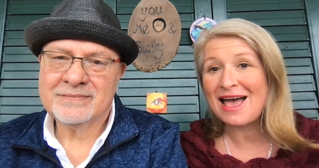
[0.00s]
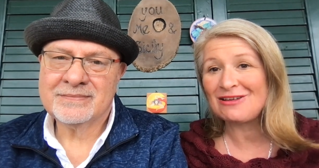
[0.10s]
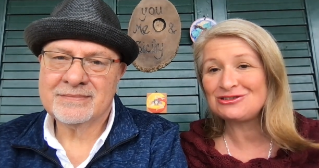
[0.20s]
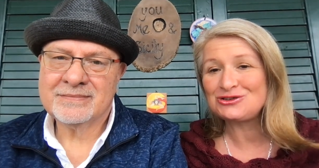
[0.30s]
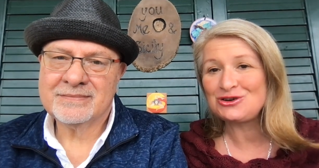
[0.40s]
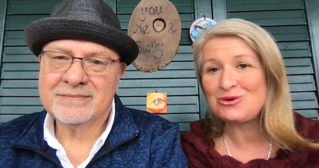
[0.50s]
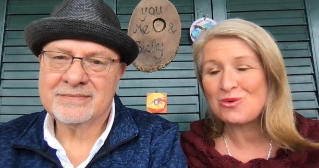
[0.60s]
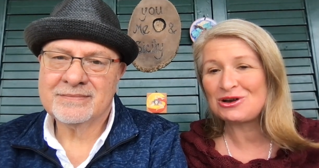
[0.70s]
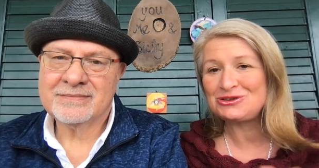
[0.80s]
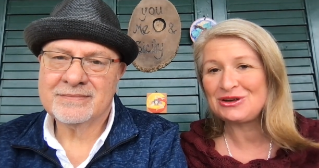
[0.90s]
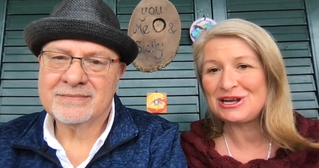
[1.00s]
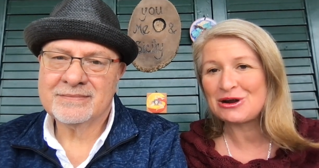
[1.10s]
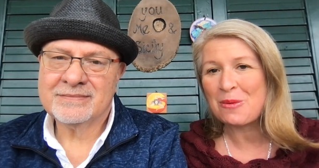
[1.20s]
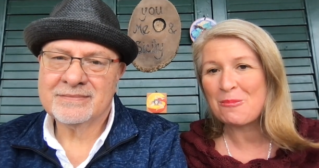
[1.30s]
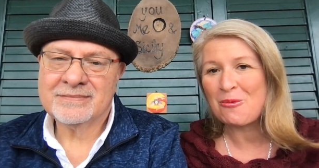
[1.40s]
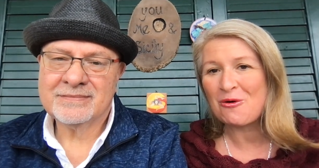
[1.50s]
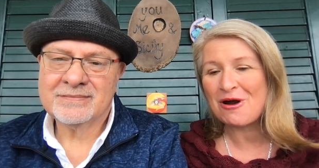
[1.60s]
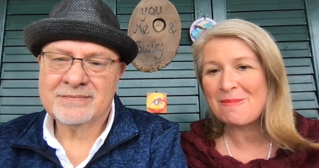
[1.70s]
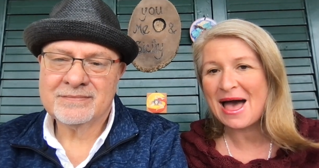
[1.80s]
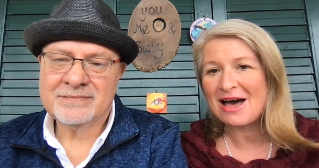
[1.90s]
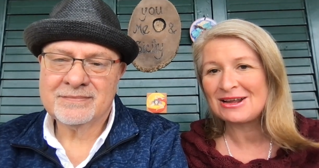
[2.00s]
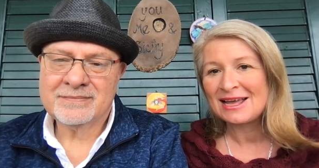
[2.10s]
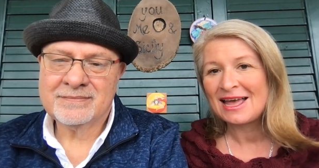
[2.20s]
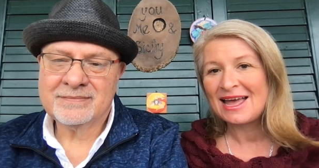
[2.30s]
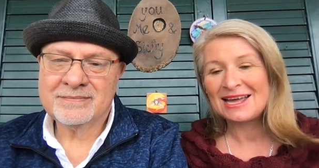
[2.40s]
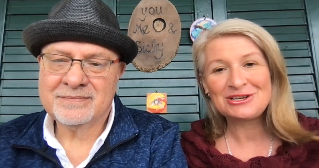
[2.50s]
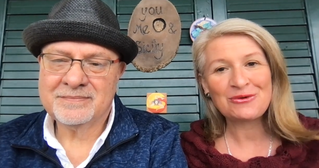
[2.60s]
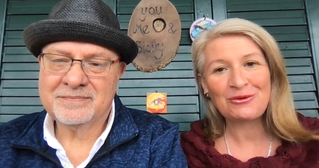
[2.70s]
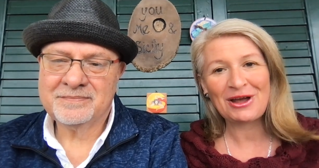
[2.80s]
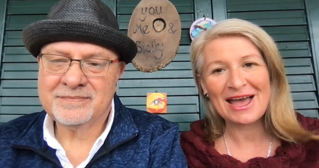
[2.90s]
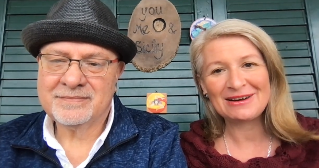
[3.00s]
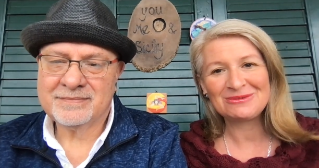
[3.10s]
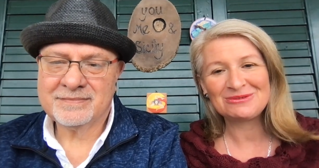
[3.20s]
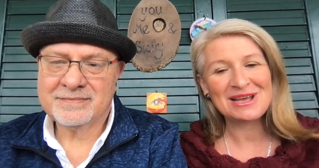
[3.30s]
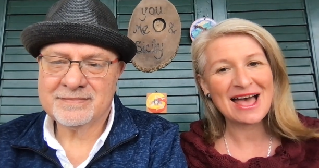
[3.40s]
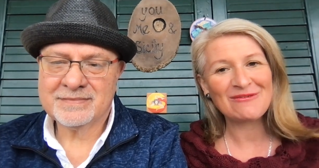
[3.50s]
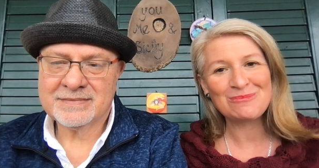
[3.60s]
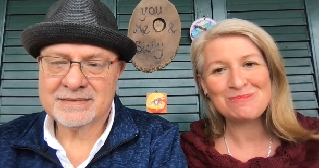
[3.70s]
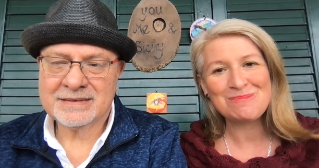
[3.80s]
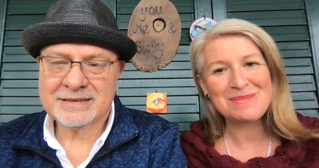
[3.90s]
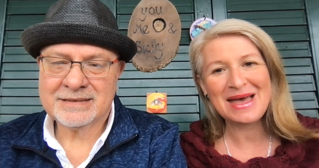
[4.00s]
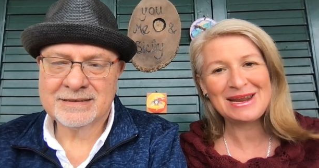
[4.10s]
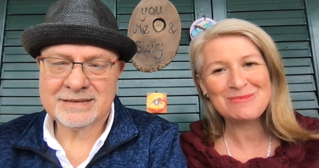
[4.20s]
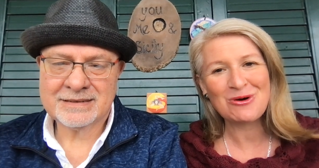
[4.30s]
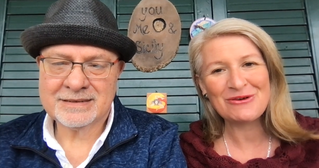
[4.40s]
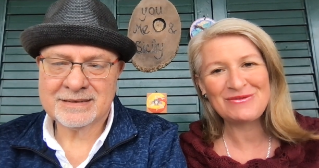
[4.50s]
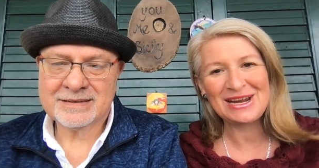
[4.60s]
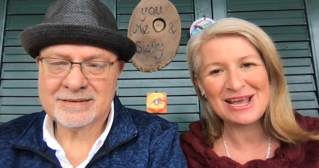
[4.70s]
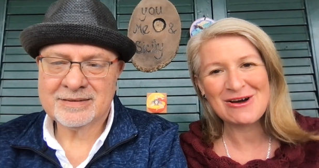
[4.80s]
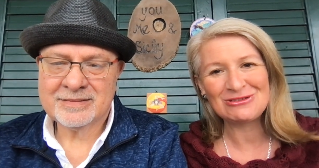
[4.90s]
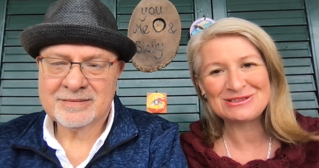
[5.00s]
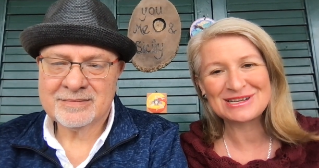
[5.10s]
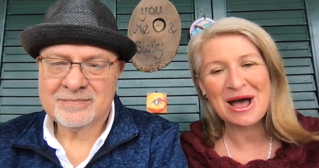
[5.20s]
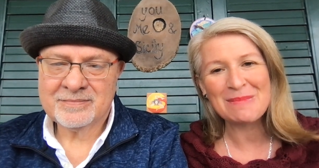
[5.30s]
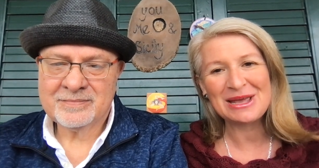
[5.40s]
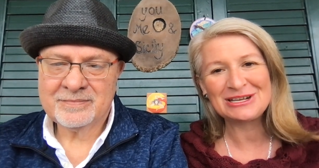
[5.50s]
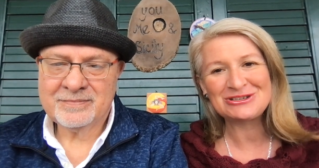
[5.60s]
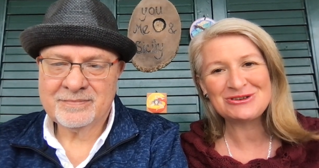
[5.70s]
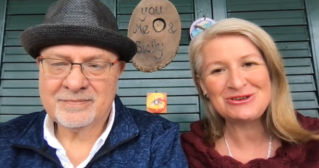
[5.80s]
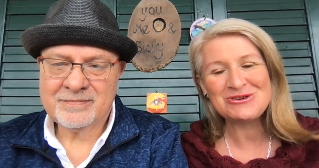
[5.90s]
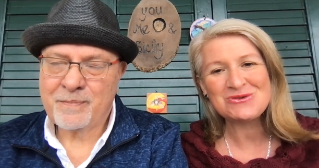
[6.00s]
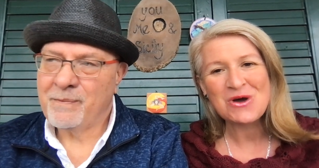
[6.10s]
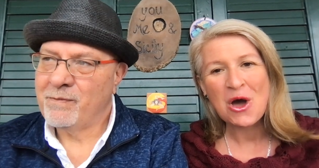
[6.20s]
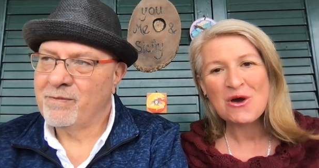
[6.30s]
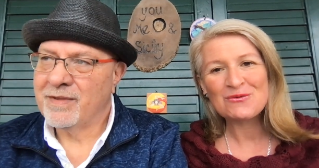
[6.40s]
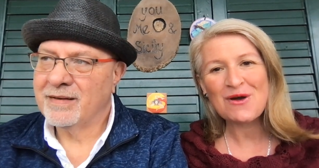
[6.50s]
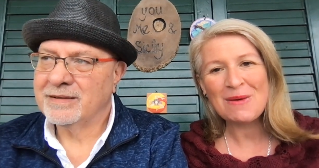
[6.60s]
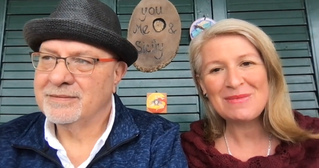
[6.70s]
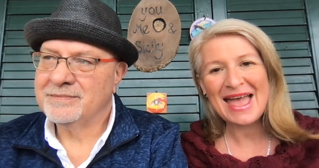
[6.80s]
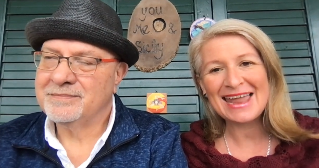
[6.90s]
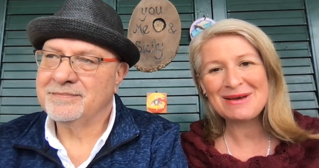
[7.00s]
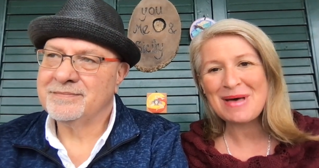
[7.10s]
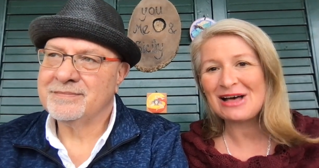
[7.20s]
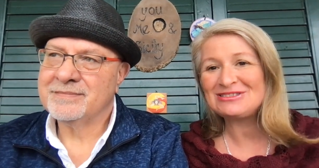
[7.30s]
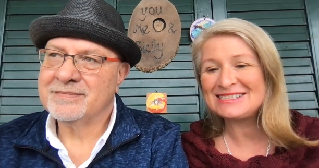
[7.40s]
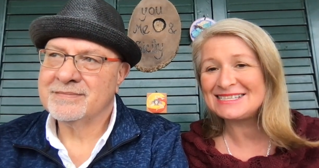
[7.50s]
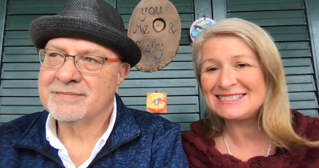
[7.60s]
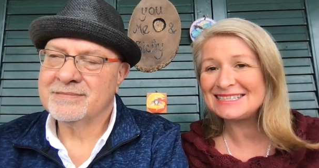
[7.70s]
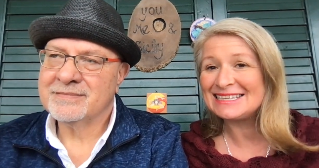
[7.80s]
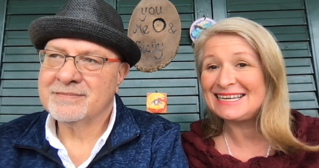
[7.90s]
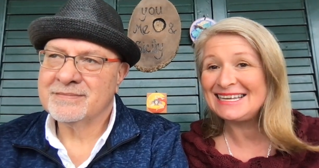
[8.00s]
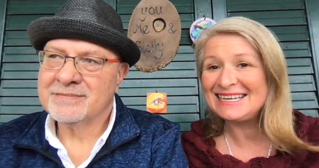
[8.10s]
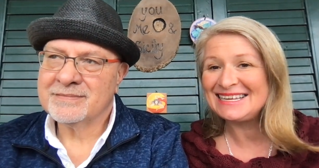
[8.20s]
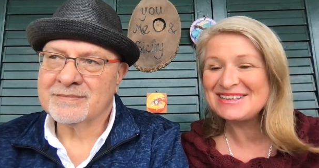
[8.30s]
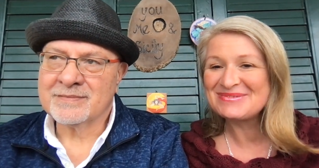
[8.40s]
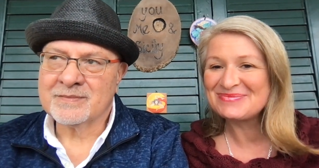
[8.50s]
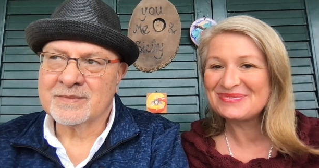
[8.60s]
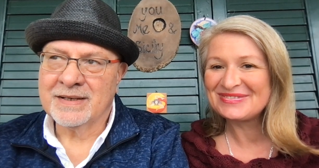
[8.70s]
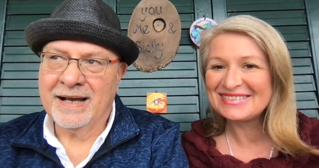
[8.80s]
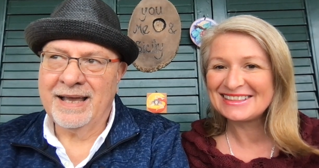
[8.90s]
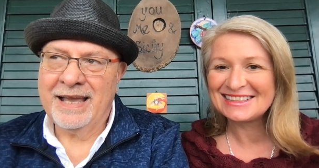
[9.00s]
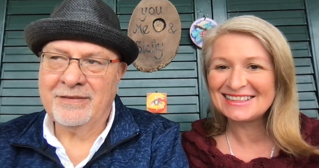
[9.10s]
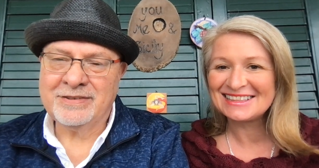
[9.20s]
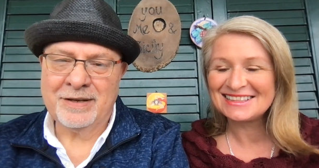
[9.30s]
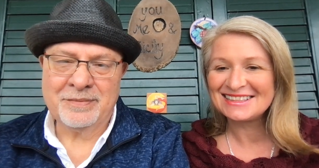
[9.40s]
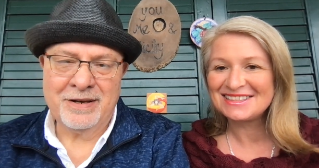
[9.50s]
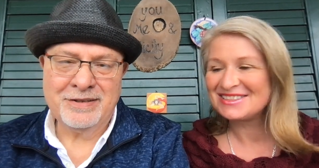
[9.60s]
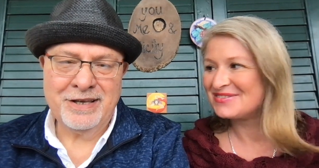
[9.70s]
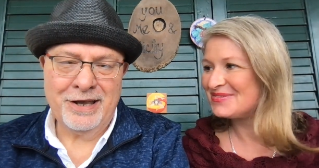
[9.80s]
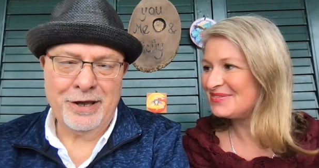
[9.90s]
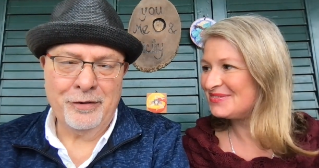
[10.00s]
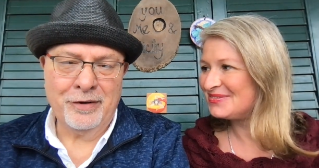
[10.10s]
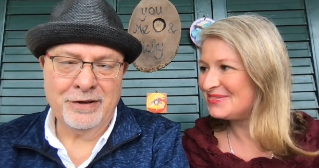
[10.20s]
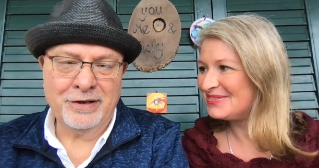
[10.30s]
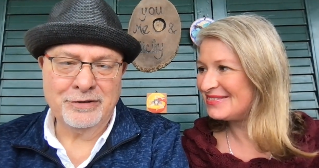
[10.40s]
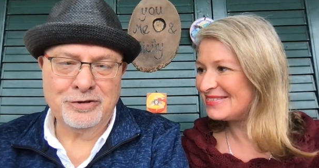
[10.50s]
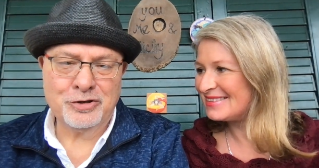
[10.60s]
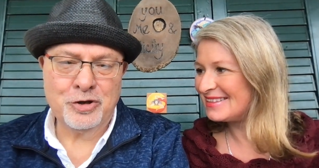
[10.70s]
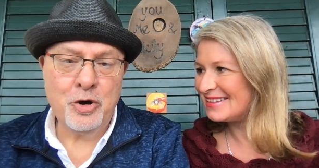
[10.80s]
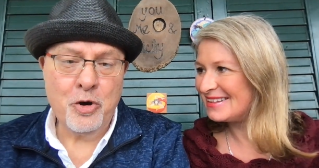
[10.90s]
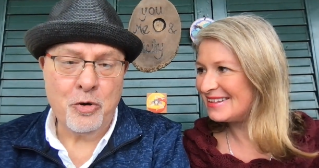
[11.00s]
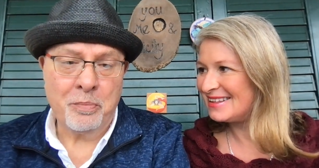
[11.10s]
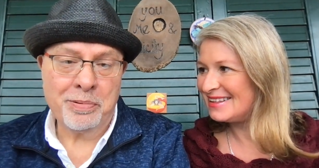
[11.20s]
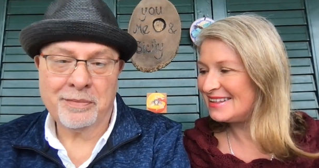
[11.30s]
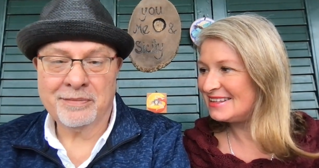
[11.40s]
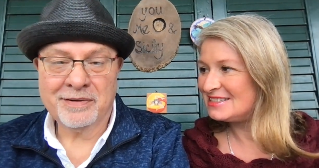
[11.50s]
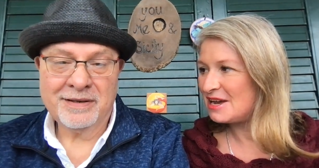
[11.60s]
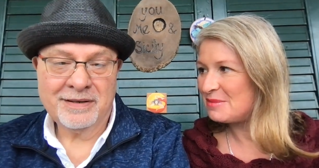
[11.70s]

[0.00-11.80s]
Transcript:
Speaker 1: else do you want to hear more about? And don't forget, we have many more videos coming to
Speaker 2: you from and about Sicily. I have something to tell you, a little scoop. Tell